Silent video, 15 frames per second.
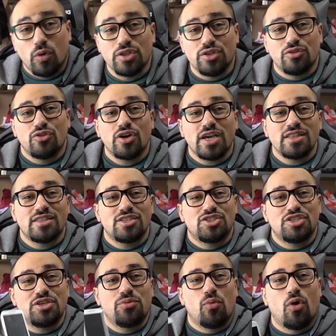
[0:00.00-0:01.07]
When you look at the
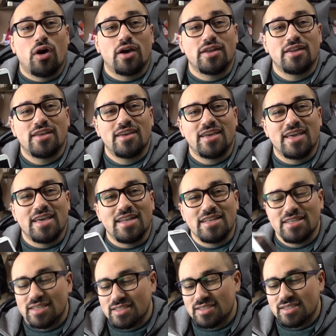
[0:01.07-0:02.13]
G1, it
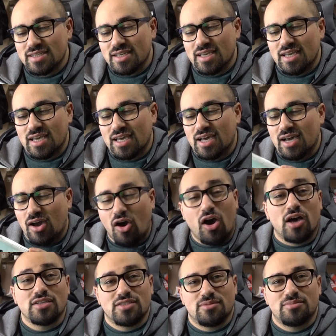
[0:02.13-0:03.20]
is
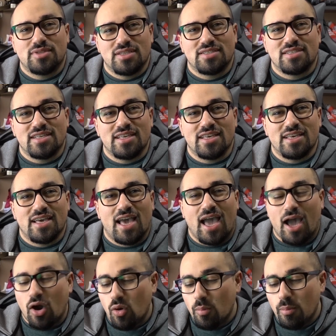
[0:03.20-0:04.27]
awesome to see
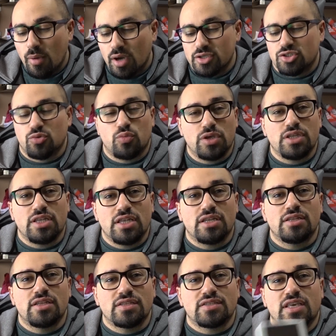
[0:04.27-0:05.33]
how much we
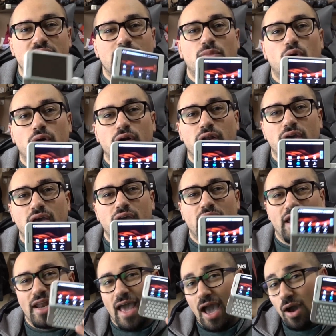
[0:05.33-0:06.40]
needed this keyboard
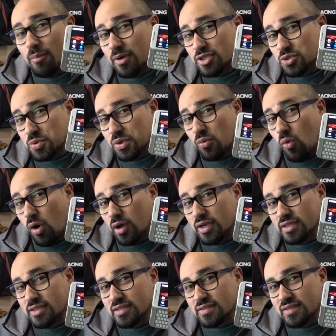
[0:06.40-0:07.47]
and how much we
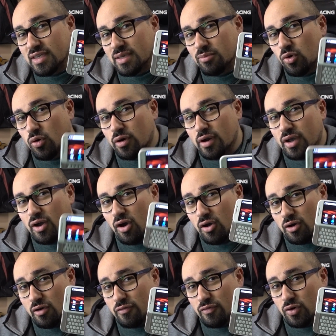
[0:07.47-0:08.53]
wanted this keyboard
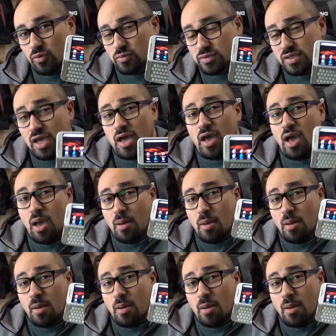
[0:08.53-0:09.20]
on our phones